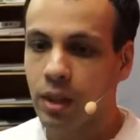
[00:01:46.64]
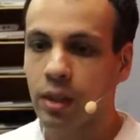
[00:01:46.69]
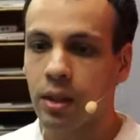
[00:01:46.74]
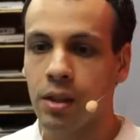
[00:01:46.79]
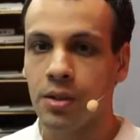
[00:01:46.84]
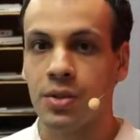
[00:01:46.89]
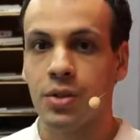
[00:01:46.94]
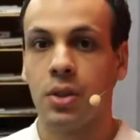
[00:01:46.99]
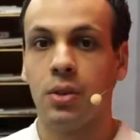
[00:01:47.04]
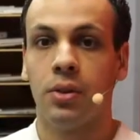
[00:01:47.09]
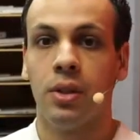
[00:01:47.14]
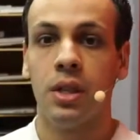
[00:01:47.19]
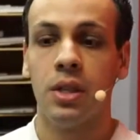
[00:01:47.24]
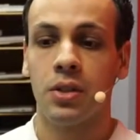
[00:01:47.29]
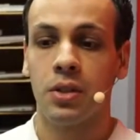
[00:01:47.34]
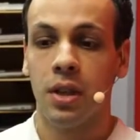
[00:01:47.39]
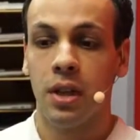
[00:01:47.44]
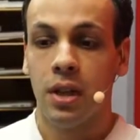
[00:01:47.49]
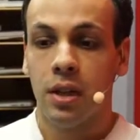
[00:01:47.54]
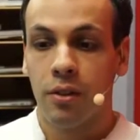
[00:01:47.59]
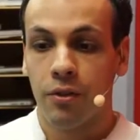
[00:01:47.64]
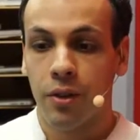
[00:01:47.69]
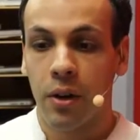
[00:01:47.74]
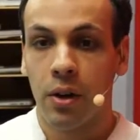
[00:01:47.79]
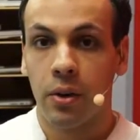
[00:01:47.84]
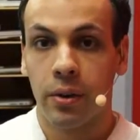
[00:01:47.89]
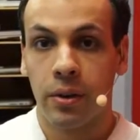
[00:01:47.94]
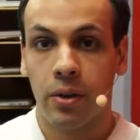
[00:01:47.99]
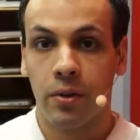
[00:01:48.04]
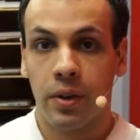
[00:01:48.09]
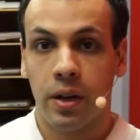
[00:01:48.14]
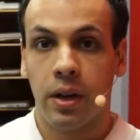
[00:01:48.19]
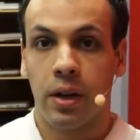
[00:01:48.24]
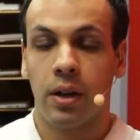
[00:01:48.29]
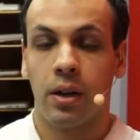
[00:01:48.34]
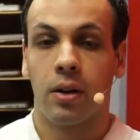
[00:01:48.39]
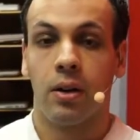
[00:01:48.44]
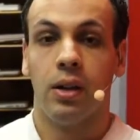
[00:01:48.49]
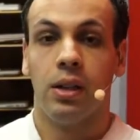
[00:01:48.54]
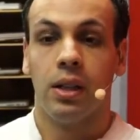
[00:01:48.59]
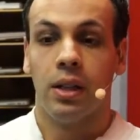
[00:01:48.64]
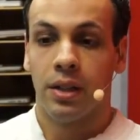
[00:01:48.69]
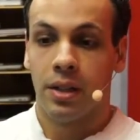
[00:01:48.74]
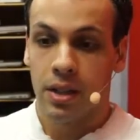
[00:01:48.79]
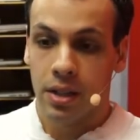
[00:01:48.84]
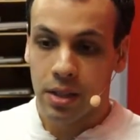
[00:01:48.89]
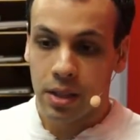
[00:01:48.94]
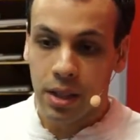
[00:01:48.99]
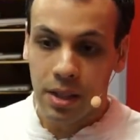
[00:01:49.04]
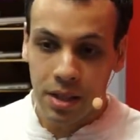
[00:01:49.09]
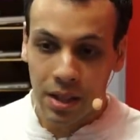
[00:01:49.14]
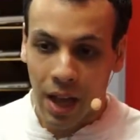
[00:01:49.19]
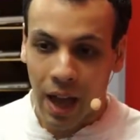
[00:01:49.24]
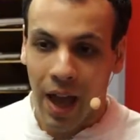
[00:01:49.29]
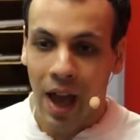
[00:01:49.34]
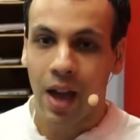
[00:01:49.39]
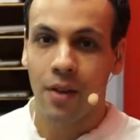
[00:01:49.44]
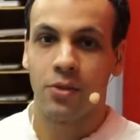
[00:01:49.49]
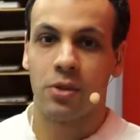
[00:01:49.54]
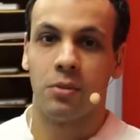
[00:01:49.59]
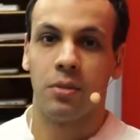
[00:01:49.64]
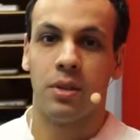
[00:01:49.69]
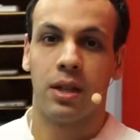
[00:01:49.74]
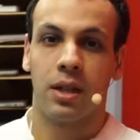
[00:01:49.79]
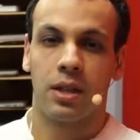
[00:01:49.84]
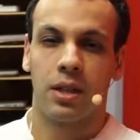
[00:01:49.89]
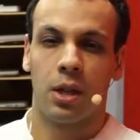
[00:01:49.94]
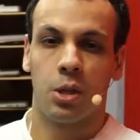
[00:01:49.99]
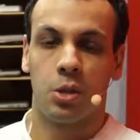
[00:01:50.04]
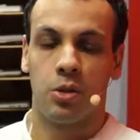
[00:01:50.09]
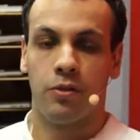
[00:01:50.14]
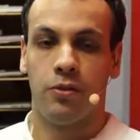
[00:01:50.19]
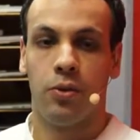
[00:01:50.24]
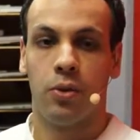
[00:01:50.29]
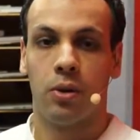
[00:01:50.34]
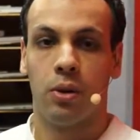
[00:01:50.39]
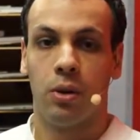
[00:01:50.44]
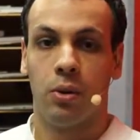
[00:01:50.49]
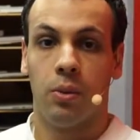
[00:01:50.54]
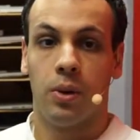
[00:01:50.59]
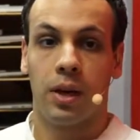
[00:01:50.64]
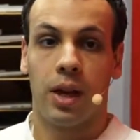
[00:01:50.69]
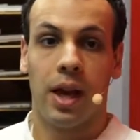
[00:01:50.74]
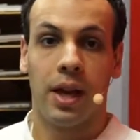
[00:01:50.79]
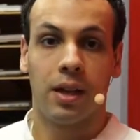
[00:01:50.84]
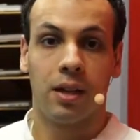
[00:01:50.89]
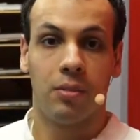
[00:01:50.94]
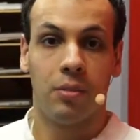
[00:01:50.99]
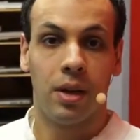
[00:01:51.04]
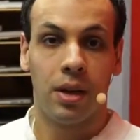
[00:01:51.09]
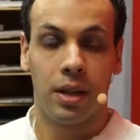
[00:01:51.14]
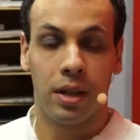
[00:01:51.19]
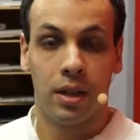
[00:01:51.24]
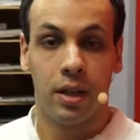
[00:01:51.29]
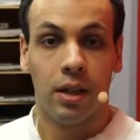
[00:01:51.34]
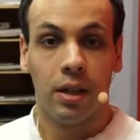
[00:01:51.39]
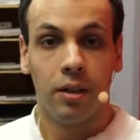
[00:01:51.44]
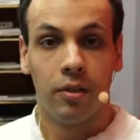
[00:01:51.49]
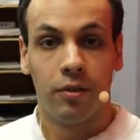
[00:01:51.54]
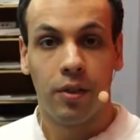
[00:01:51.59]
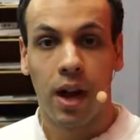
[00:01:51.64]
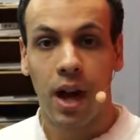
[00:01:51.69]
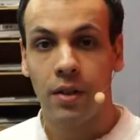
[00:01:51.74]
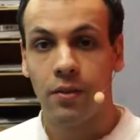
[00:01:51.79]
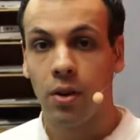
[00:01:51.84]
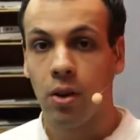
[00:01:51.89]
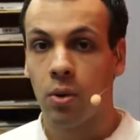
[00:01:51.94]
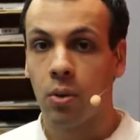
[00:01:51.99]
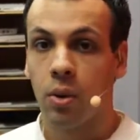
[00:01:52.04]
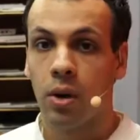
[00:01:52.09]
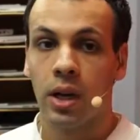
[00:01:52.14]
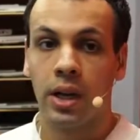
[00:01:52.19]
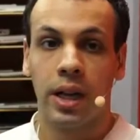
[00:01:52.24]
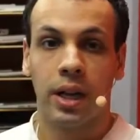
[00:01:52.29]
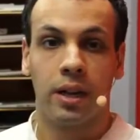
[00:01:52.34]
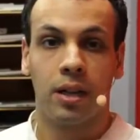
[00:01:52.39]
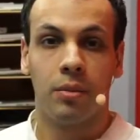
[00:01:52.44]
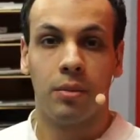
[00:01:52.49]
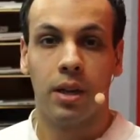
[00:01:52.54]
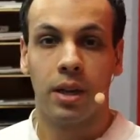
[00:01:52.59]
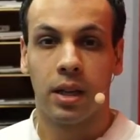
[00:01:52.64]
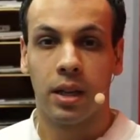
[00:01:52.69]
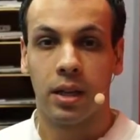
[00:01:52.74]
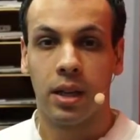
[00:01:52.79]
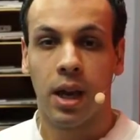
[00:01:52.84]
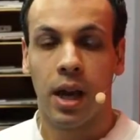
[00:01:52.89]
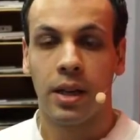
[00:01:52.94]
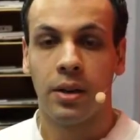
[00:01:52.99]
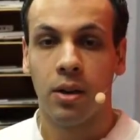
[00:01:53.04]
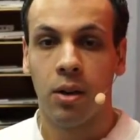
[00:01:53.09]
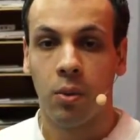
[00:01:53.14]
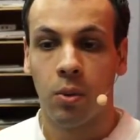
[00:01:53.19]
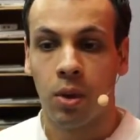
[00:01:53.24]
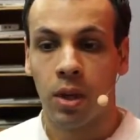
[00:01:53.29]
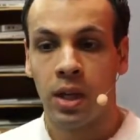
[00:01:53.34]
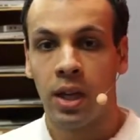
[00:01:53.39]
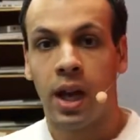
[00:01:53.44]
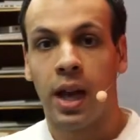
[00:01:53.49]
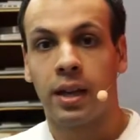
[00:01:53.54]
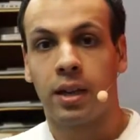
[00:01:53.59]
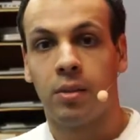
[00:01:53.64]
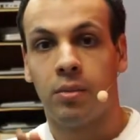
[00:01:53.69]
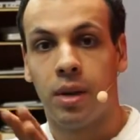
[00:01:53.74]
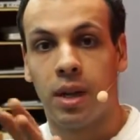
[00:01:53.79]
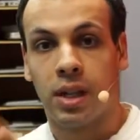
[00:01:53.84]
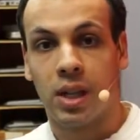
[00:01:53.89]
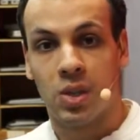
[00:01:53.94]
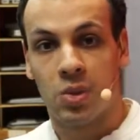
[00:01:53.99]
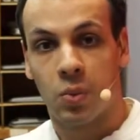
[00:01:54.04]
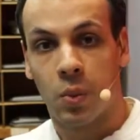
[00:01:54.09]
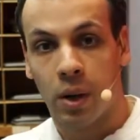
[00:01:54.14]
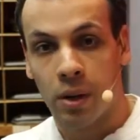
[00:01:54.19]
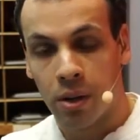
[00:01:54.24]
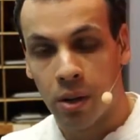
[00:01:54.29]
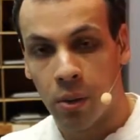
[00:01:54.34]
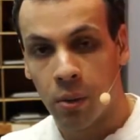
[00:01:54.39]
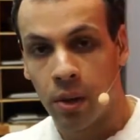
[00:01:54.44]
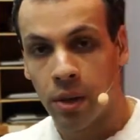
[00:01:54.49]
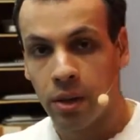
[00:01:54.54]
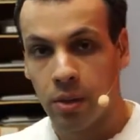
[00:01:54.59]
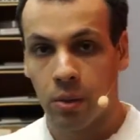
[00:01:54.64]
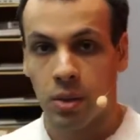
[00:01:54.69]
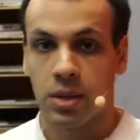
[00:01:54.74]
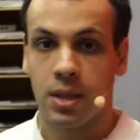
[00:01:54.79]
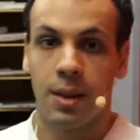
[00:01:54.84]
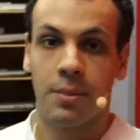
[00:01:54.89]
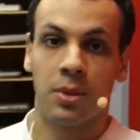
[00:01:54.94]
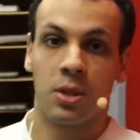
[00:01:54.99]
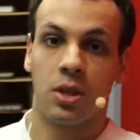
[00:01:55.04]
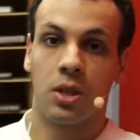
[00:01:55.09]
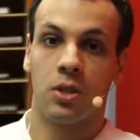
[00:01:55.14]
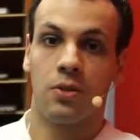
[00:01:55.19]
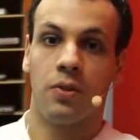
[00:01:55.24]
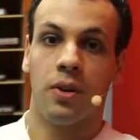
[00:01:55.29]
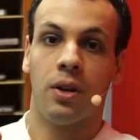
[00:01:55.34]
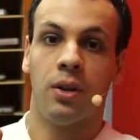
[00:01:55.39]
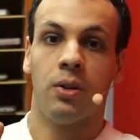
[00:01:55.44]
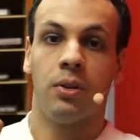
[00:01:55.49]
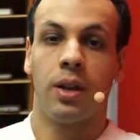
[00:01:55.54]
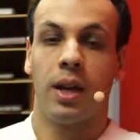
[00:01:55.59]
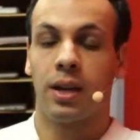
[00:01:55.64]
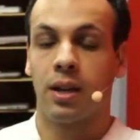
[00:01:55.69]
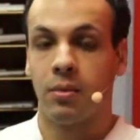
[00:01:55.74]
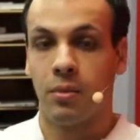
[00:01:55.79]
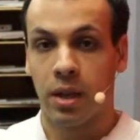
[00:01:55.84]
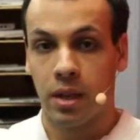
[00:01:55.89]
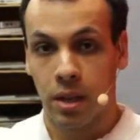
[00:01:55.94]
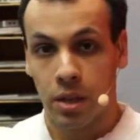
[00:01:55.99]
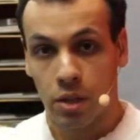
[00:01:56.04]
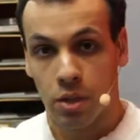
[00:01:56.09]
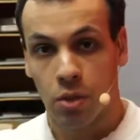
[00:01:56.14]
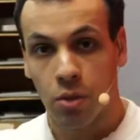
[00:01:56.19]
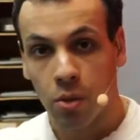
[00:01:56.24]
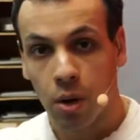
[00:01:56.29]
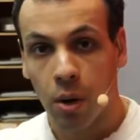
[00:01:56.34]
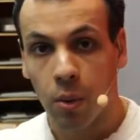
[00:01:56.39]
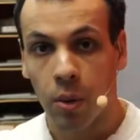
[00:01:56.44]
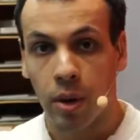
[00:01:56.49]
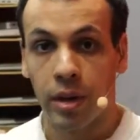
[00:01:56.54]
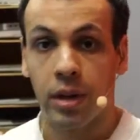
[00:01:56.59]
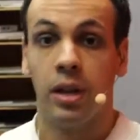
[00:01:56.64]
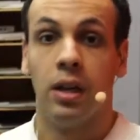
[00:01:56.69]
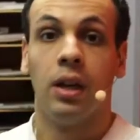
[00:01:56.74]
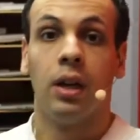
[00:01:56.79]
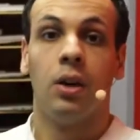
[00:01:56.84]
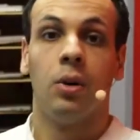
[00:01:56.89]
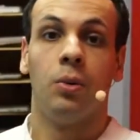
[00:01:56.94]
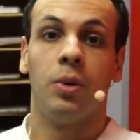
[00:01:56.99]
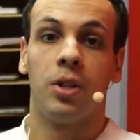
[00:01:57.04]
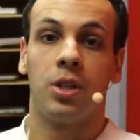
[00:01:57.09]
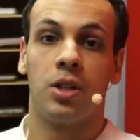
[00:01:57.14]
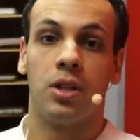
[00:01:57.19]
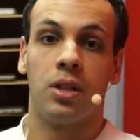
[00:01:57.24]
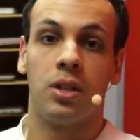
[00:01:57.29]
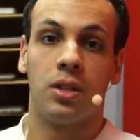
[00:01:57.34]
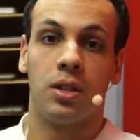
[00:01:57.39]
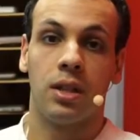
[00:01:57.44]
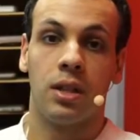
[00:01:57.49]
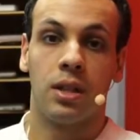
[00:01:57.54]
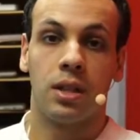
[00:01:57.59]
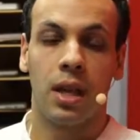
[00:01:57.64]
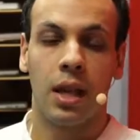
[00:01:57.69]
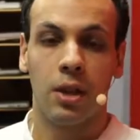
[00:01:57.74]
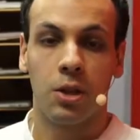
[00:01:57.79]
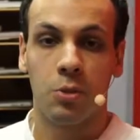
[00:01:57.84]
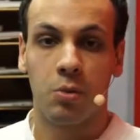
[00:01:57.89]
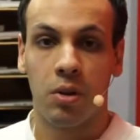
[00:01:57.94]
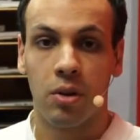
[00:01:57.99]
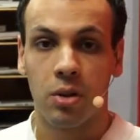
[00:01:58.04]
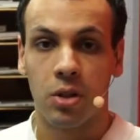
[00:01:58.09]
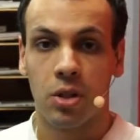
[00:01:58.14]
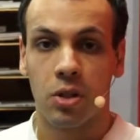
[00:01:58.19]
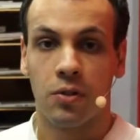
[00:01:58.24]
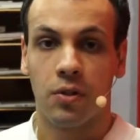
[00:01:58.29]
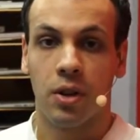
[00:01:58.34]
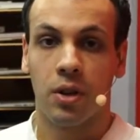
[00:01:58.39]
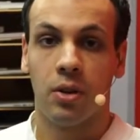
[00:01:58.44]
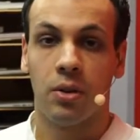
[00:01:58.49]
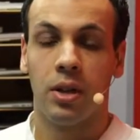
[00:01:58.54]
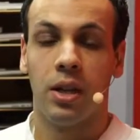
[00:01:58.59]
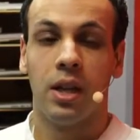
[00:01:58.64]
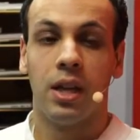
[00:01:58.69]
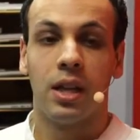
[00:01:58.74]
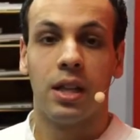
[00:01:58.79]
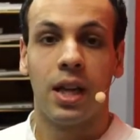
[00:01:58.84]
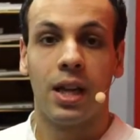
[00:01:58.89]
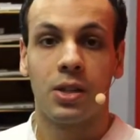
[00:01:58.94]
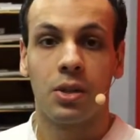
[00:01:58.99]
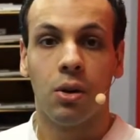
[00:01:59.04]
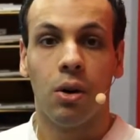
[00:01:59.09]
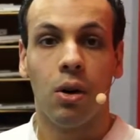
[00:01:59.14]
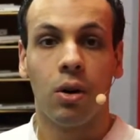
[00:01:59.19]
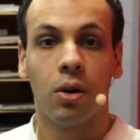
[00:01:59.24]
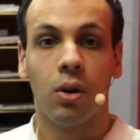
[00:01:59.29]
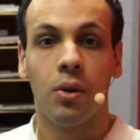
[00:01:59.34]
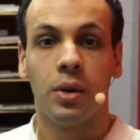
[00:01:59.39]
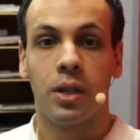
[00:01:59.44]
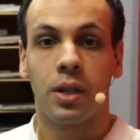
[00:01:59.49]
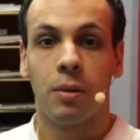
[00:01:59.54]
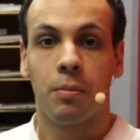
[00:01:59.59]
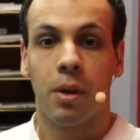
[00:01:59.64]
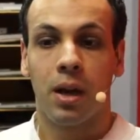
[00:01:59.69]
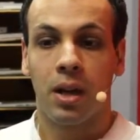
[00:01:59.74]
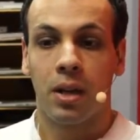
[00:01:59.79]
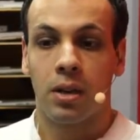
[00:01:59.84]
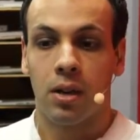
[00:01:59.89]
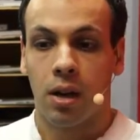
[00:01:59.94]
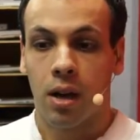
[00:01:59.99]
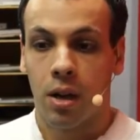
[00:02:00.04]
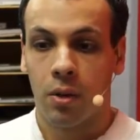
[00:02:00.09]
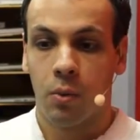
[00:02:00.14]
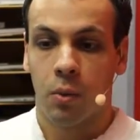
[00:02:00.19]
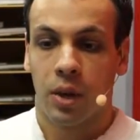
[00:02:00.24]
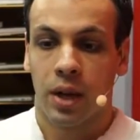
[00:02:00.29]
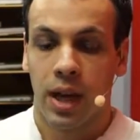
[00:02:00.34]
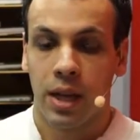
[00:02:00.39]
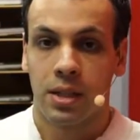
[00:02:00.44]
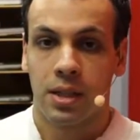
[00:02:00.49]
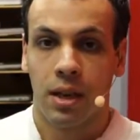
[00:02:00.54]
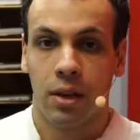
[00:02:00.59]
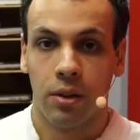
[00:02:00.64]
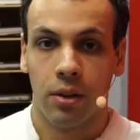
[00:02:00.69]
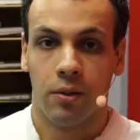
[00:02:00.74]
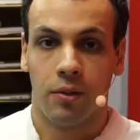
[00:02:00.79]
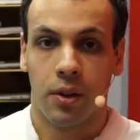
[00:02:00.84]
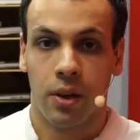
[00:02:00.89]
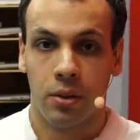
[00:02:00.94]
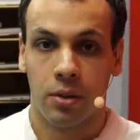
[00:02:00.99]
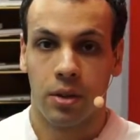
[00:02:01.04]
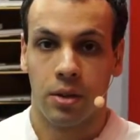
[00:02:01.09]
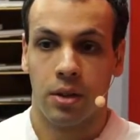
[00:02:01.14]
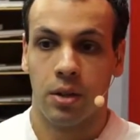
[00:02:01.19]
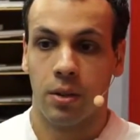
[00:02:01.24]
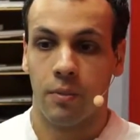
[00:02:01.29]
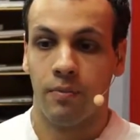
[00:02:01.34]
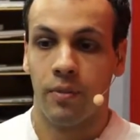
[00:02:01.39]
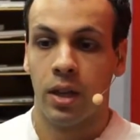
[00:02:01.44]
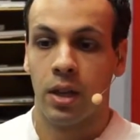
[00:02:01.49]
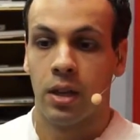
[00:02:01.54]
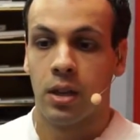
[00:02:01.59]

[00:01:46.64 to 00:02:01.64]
So this phone over here, this doesn't have to be extension 401. I can make it 501, I can make it 901, I can make this 101 the receptionist phone, I can make it 201, which is the salesperson's phone. That's all going to depend on what I tell the phone to do.